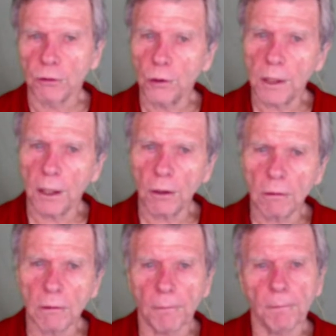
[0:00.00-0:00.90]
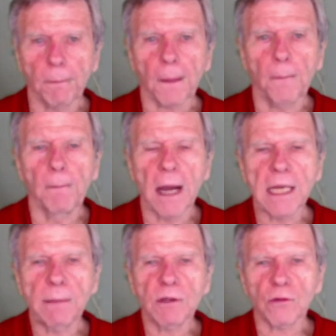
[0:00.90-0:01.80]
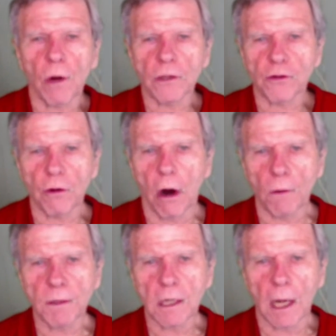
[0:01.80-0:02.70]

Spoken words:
new here, my name is Roger Harmon.